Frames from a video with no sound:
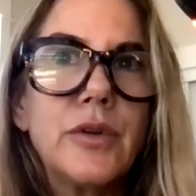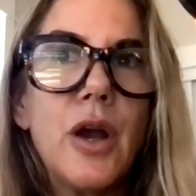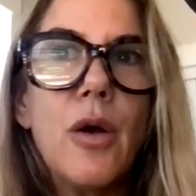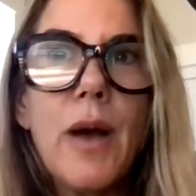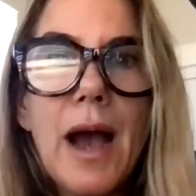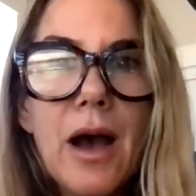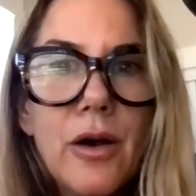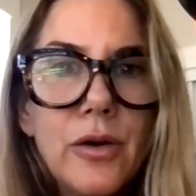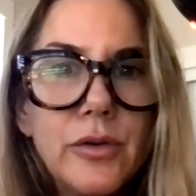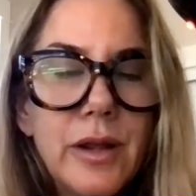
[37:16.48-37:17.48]
go
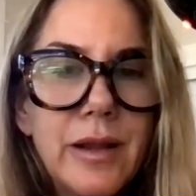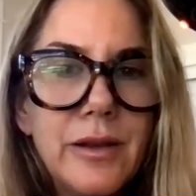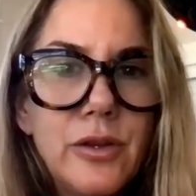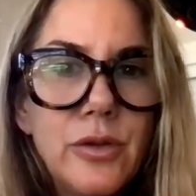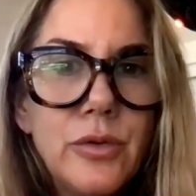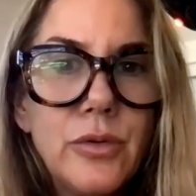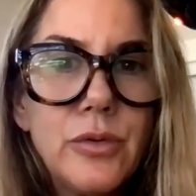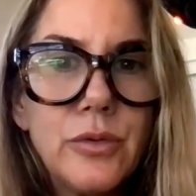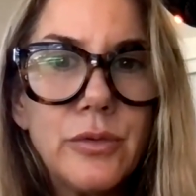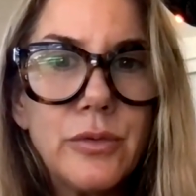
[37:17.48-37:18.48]
out
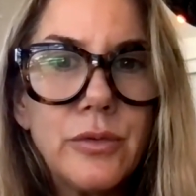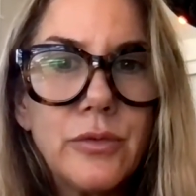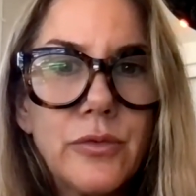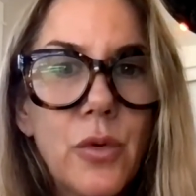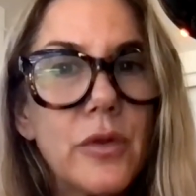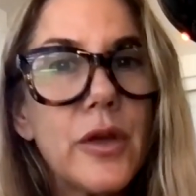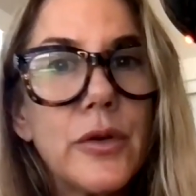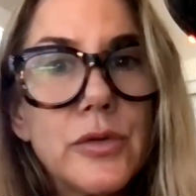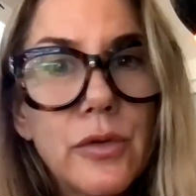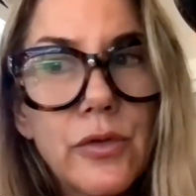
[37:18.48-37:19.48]
and for
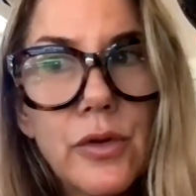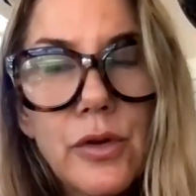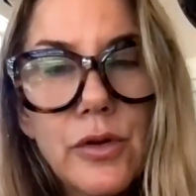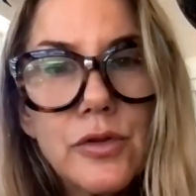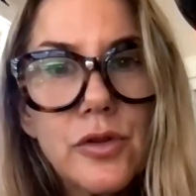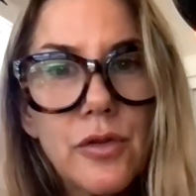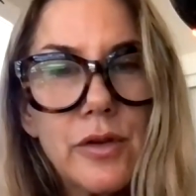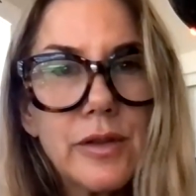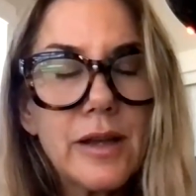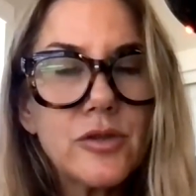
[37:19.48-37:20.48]
those who
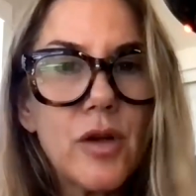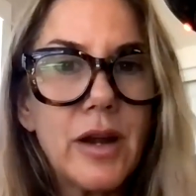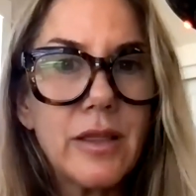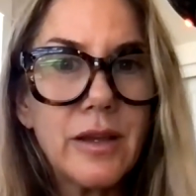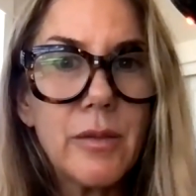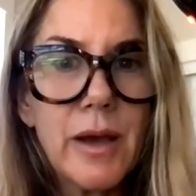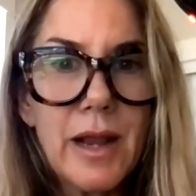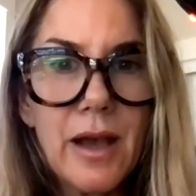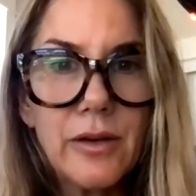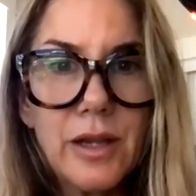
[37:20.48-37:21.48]
are like trying to think
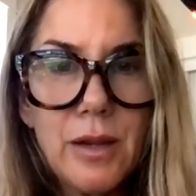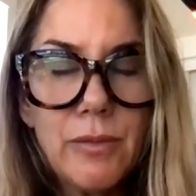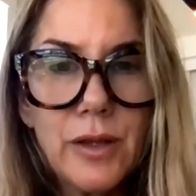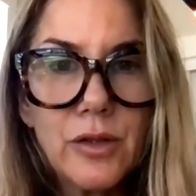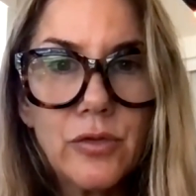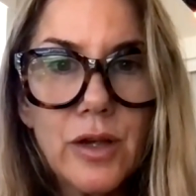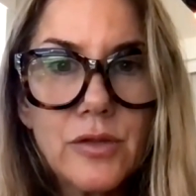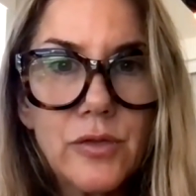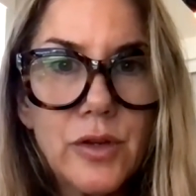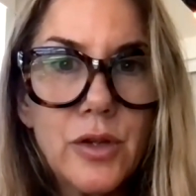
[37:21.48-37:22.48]
about how to keep things
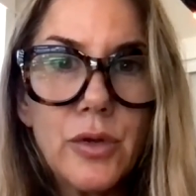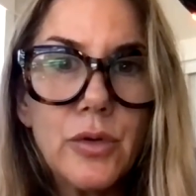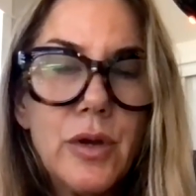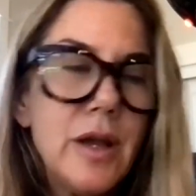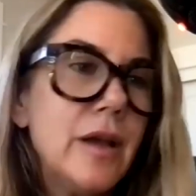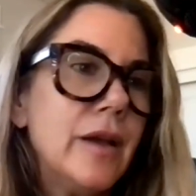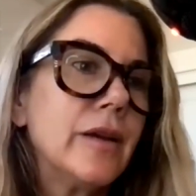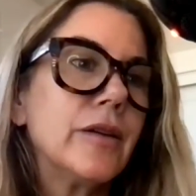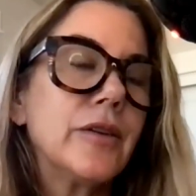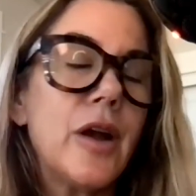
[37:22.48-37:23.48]
fresh for you,
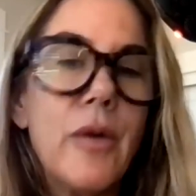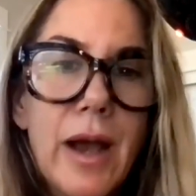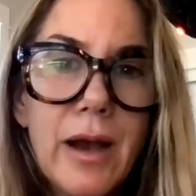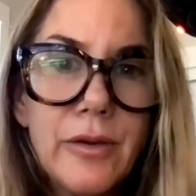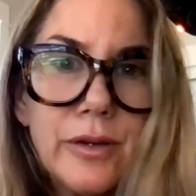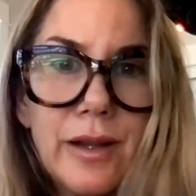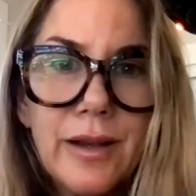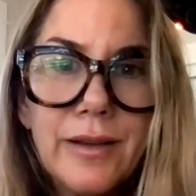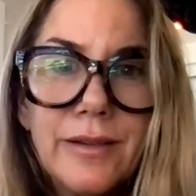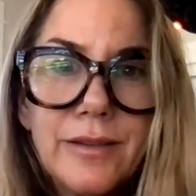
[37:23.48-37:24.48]
go out
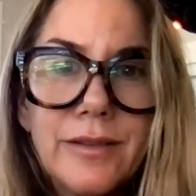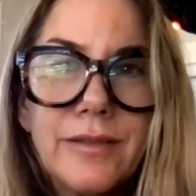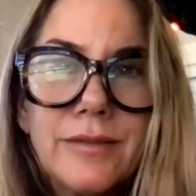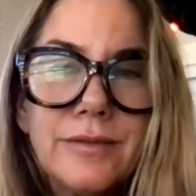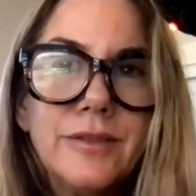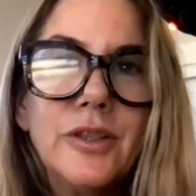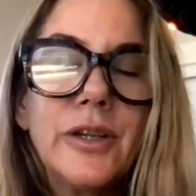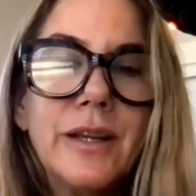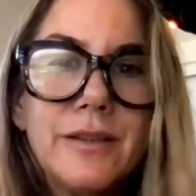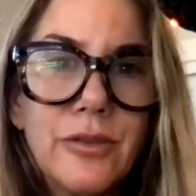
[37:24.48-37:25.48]
and
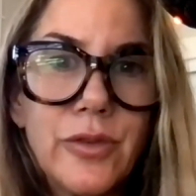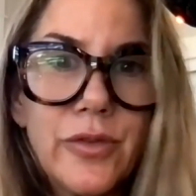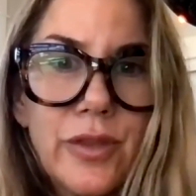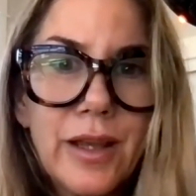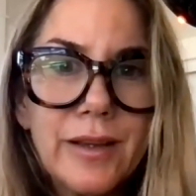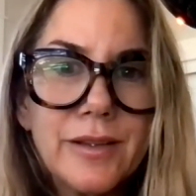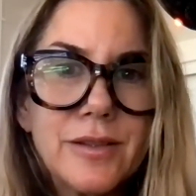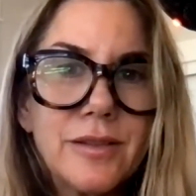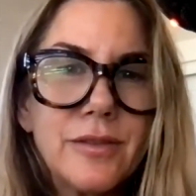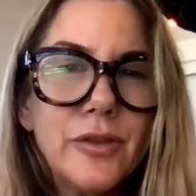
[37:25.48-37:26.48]
look at different
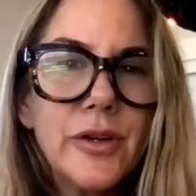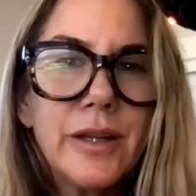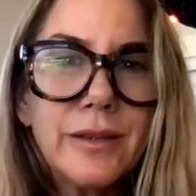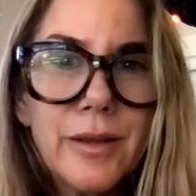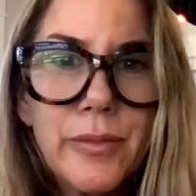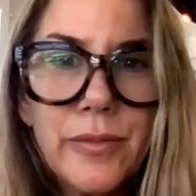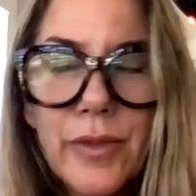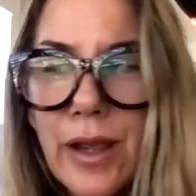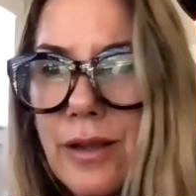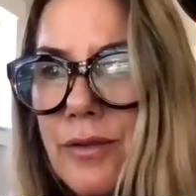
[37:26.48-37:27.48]
things. Look at
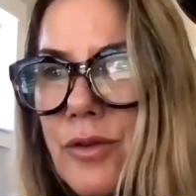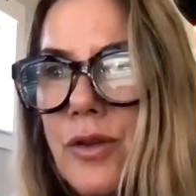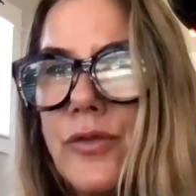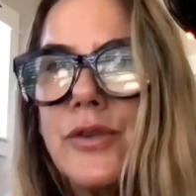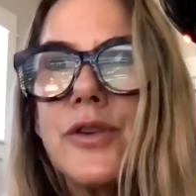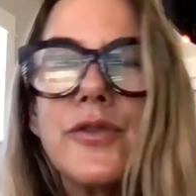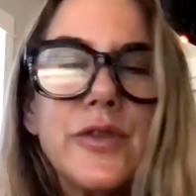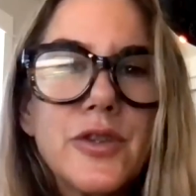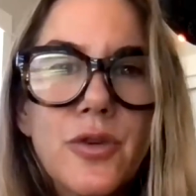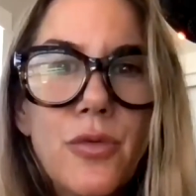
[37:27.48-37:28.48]
if
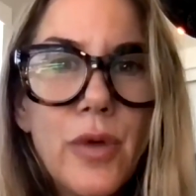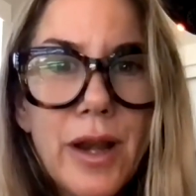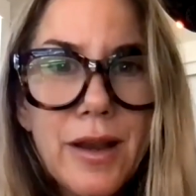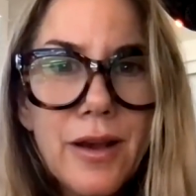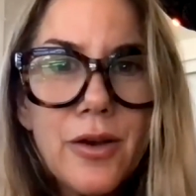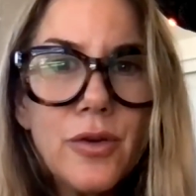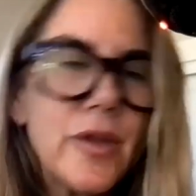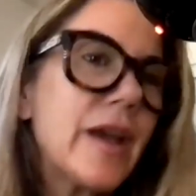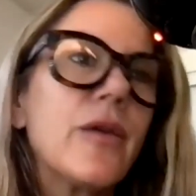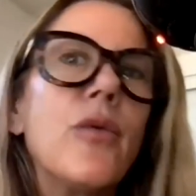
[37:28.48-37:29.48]
it's your window,
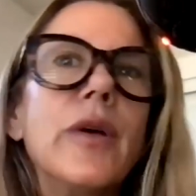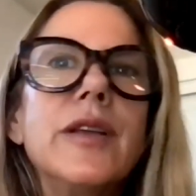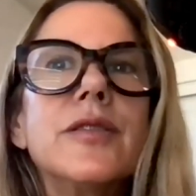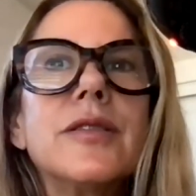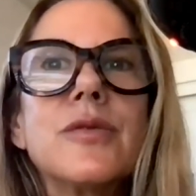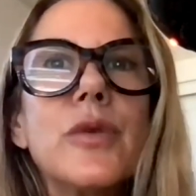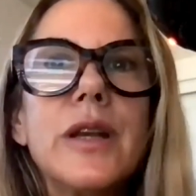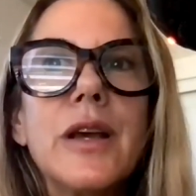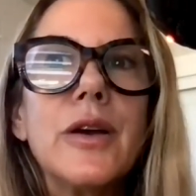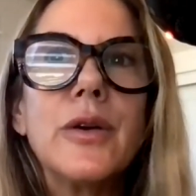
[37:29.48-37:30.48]
like, what is this
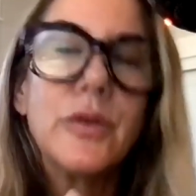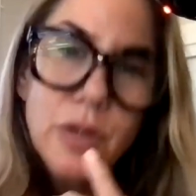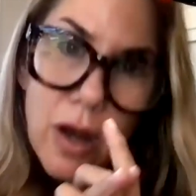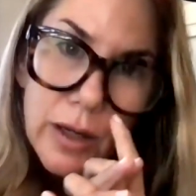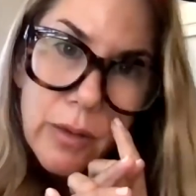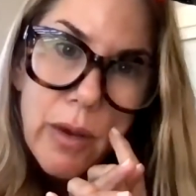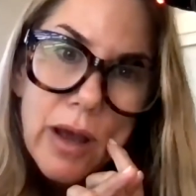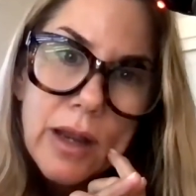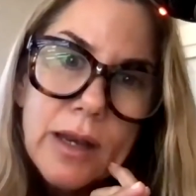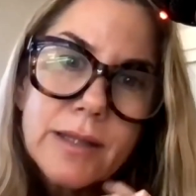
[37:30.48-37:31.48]
window talking
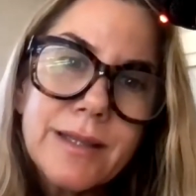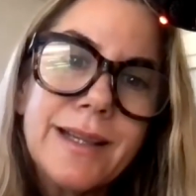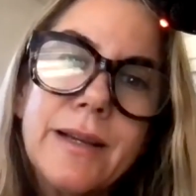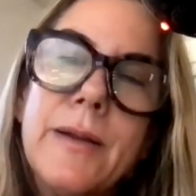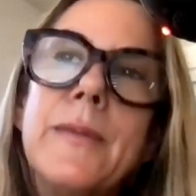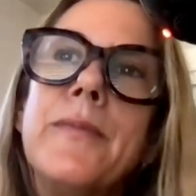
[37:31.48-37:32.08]
about? And it's like,